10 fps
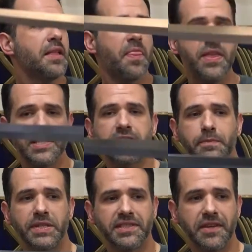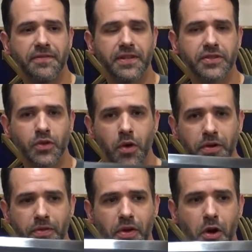This specific
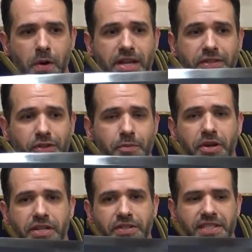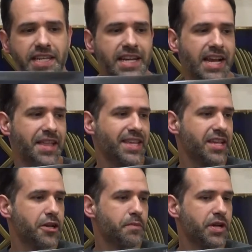sword, though, is super interesting, and I
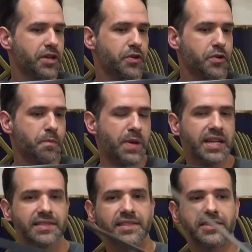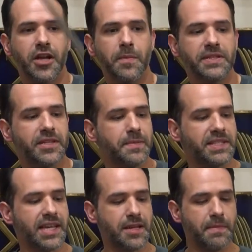think anybody who picks this up is going to be
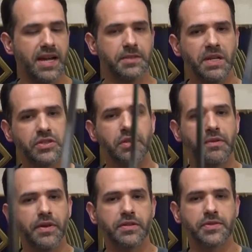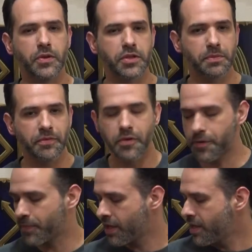taken back, especially if you've held swords before